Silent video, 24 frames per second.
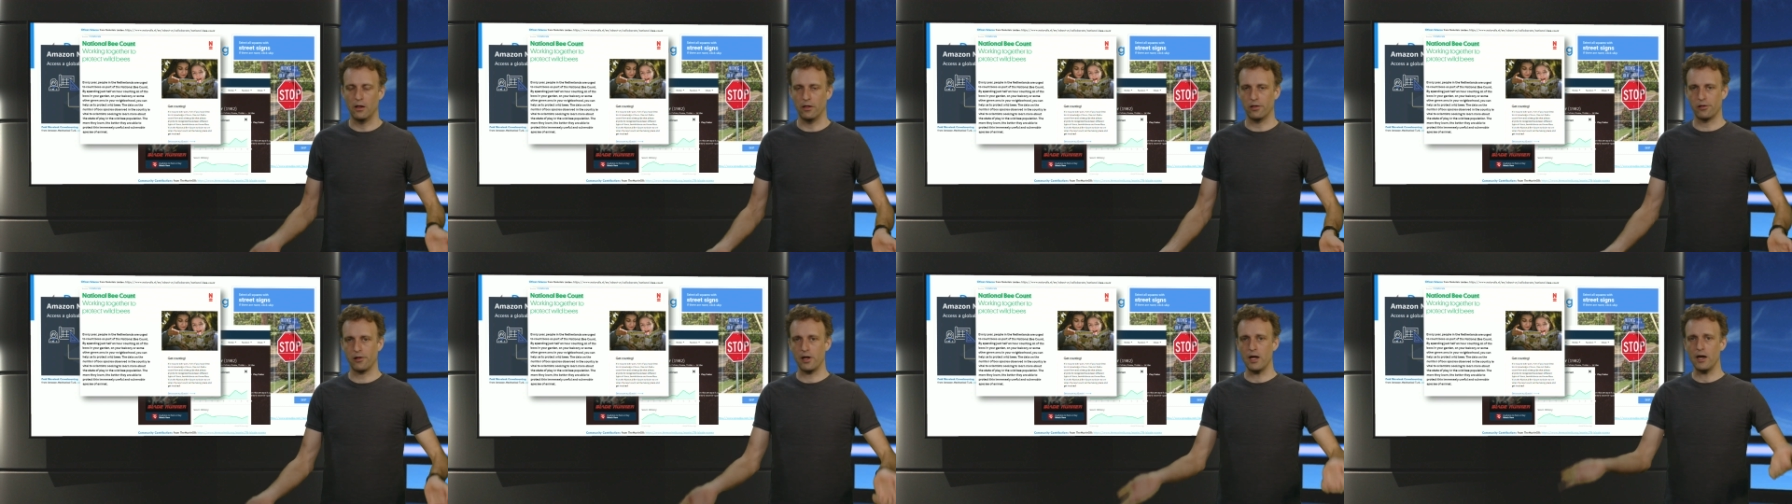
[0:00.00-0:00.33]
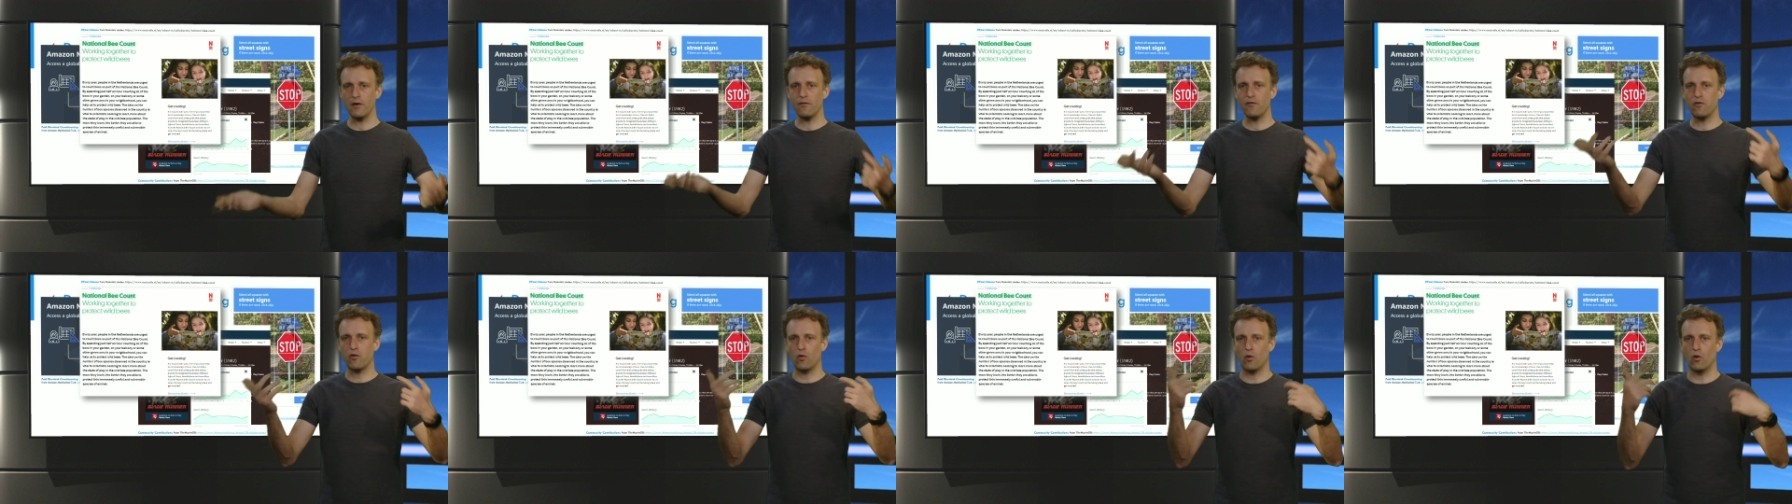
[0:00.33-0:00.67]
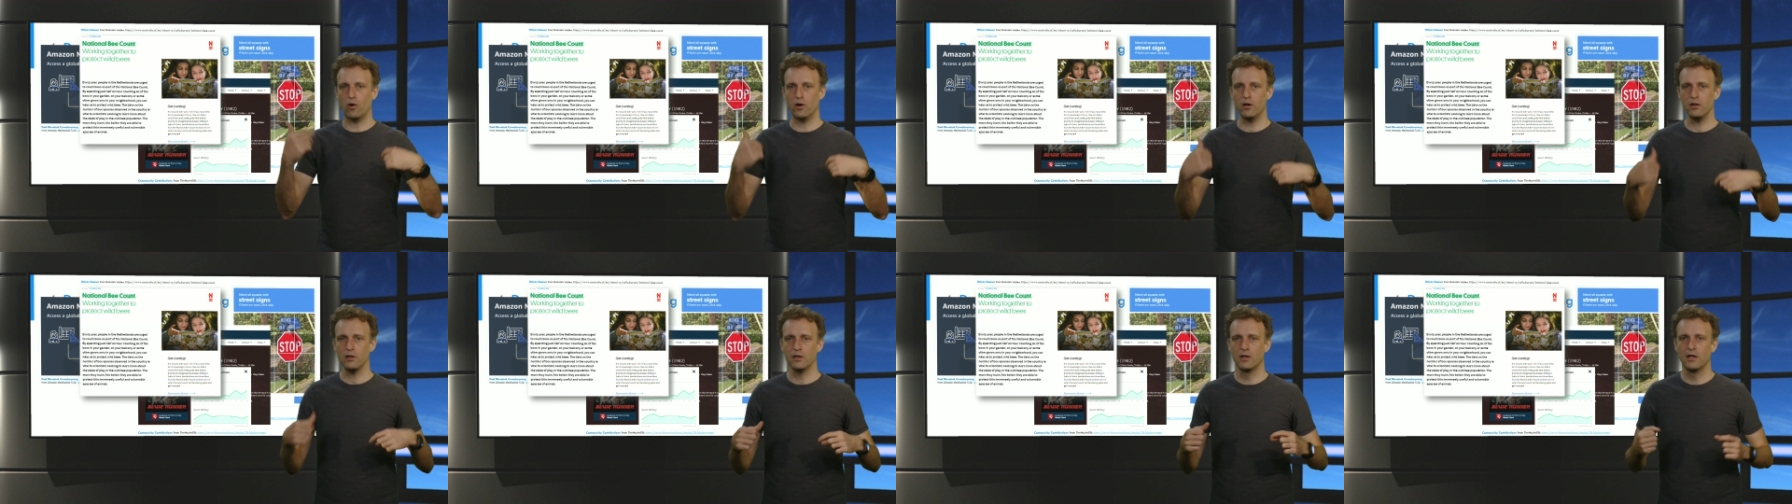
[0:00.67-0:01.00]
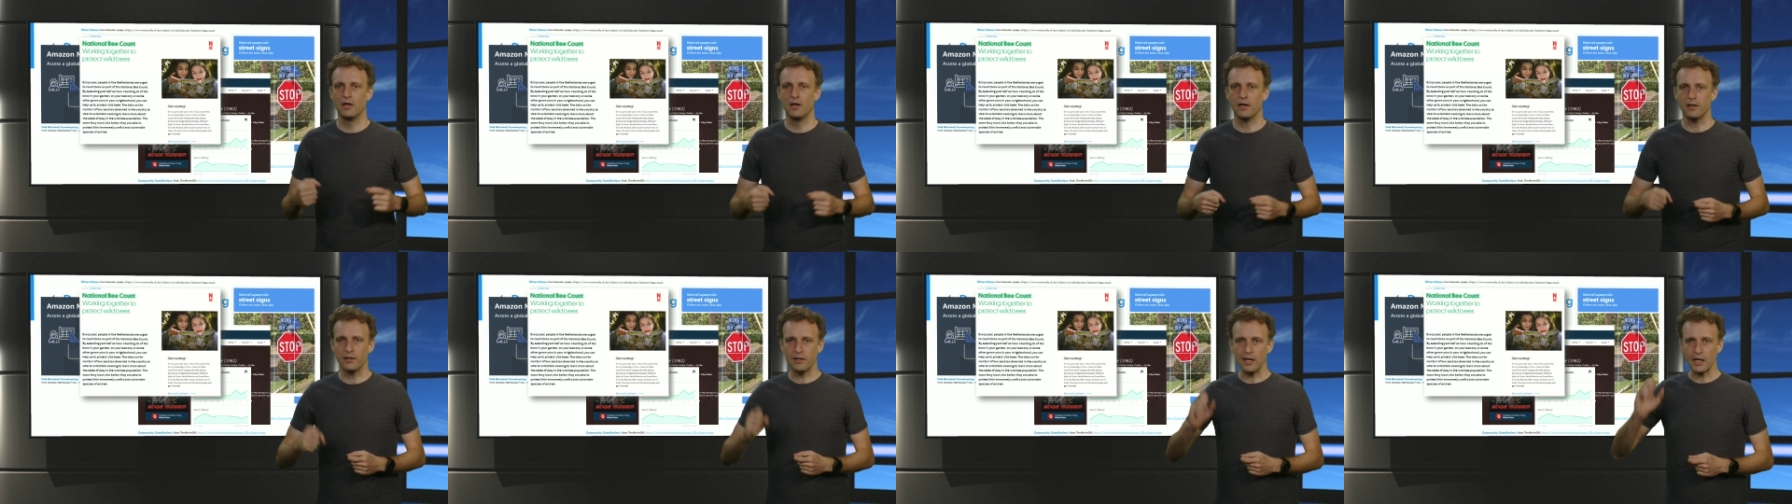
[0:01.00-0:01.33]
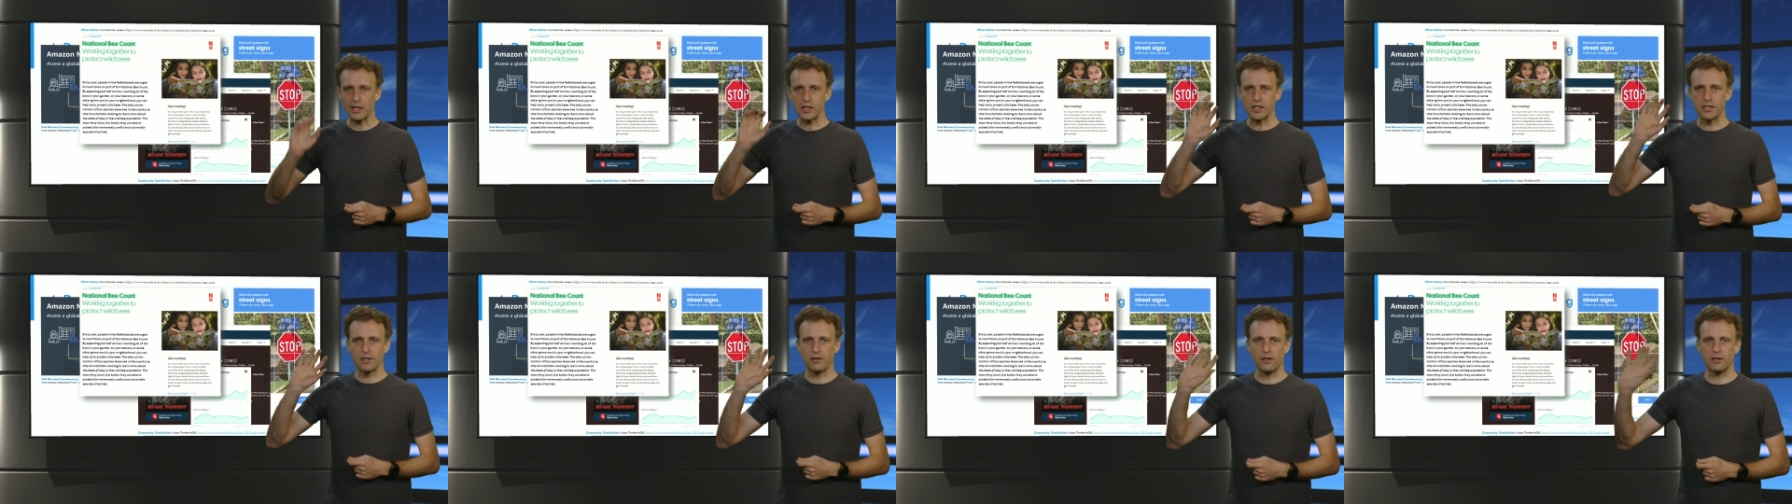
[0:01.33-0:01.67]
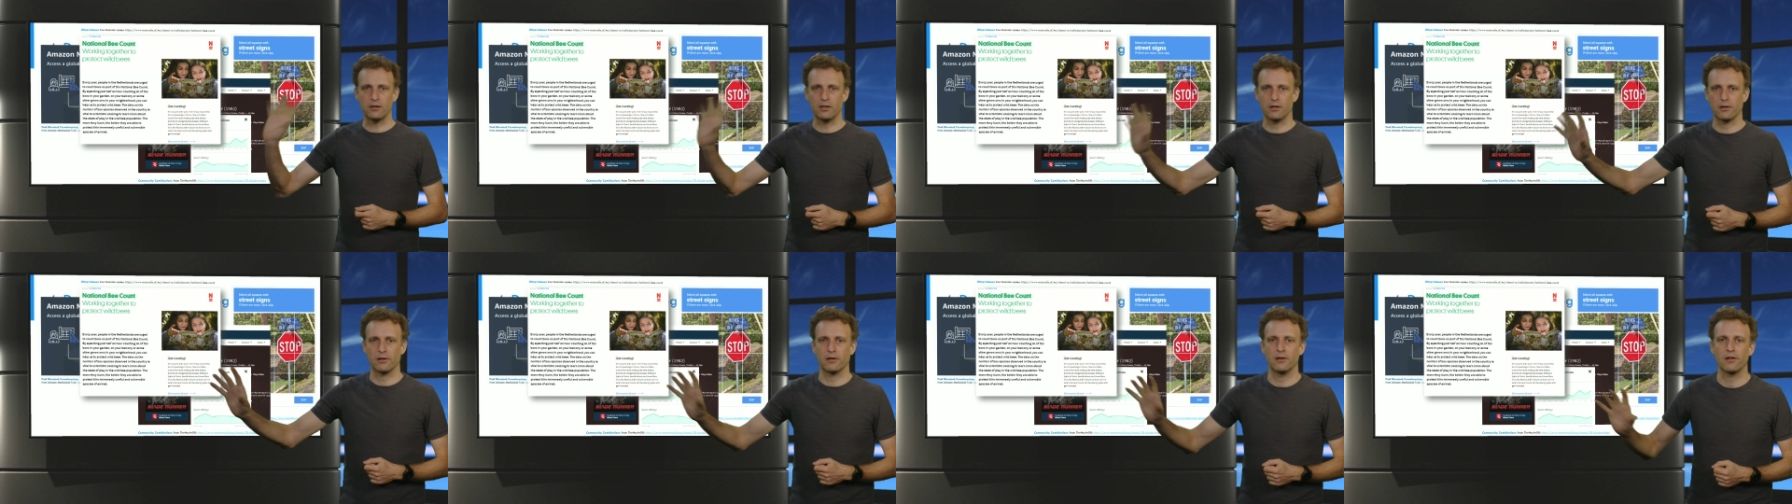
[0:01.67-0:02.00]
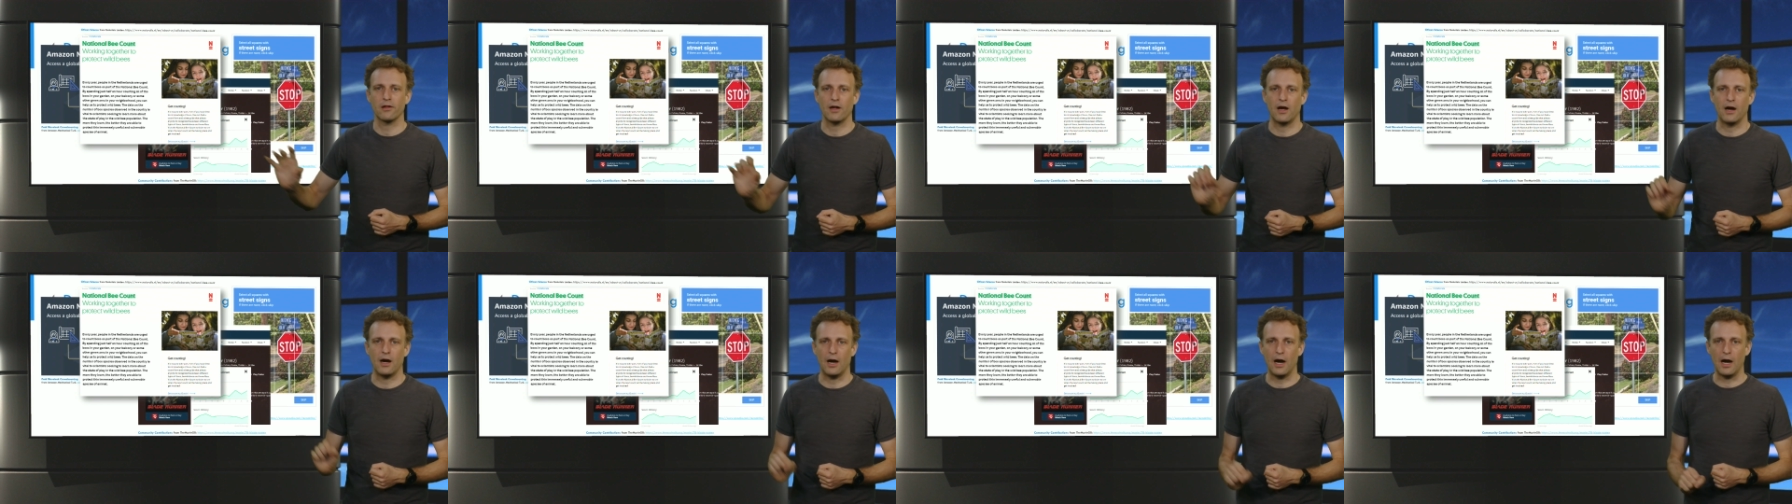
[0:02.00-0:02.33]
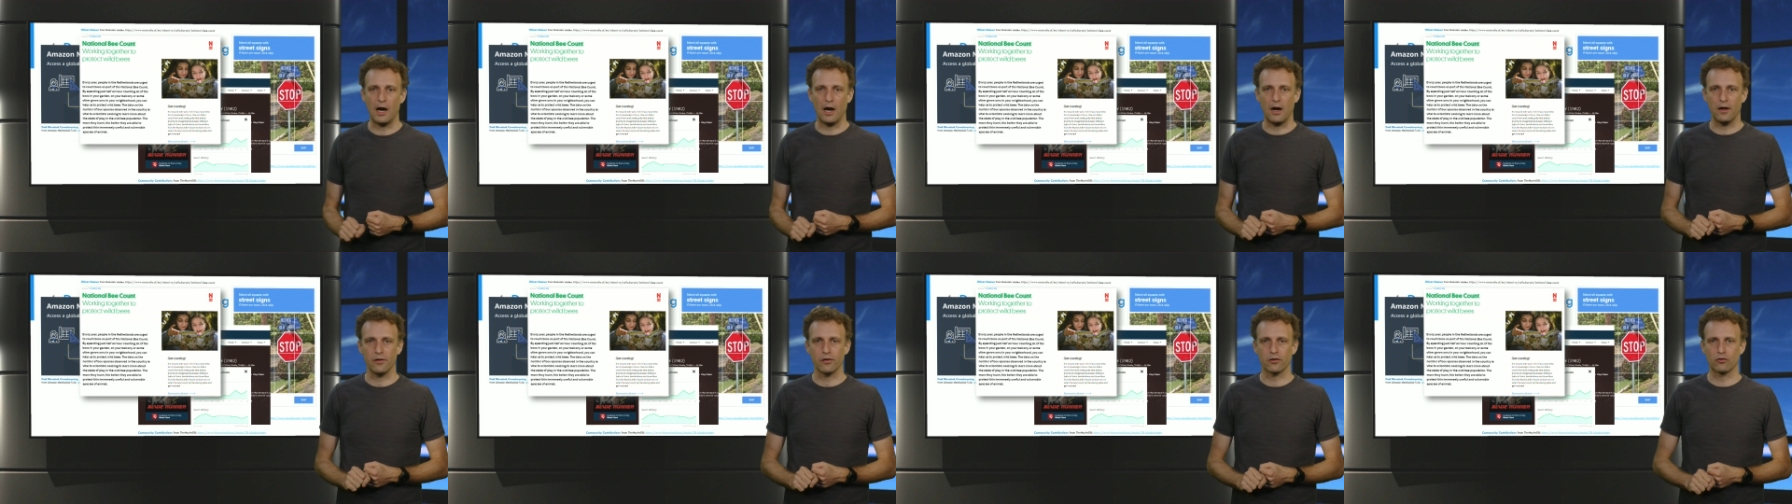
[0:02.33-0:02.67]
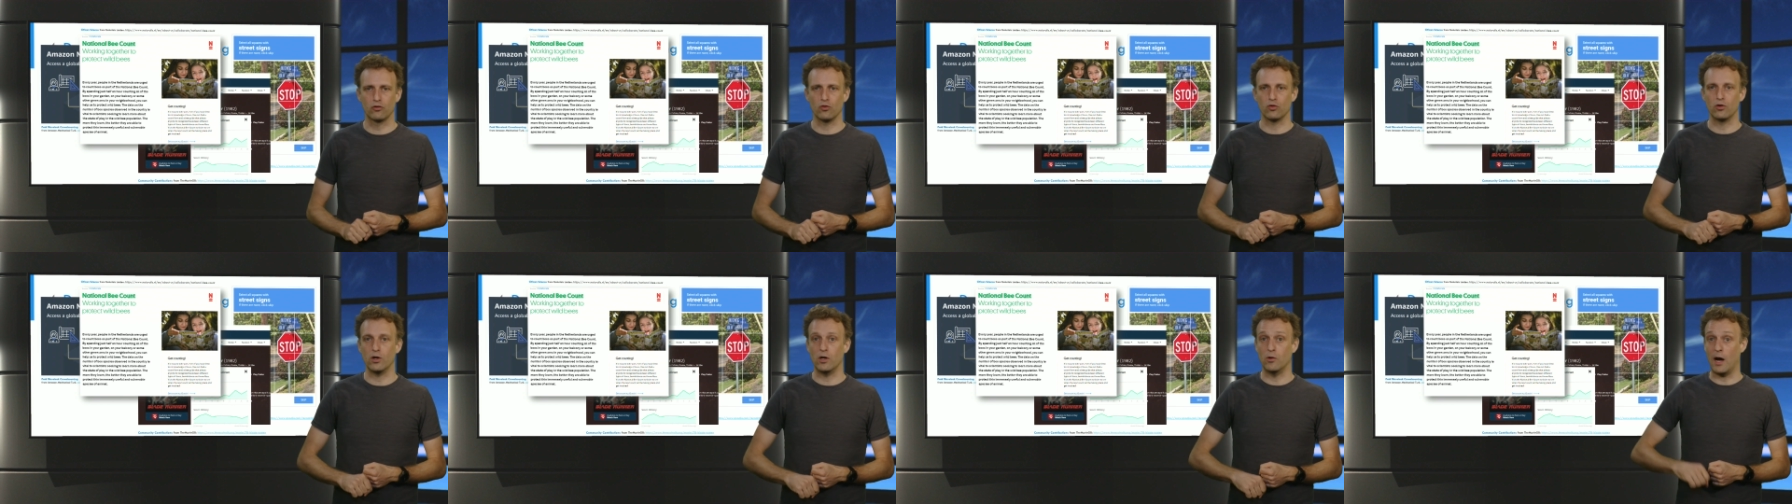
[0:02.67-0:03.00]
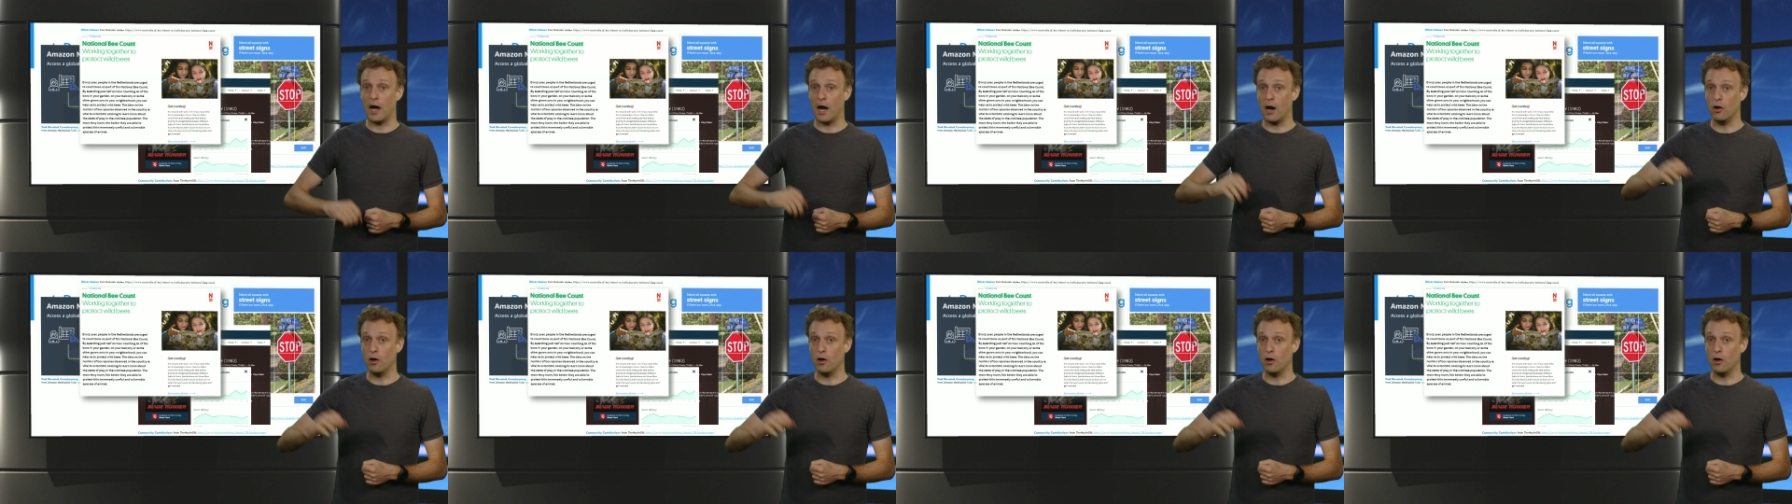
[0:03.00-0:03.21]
Therefore, Dutch citizens are asked to go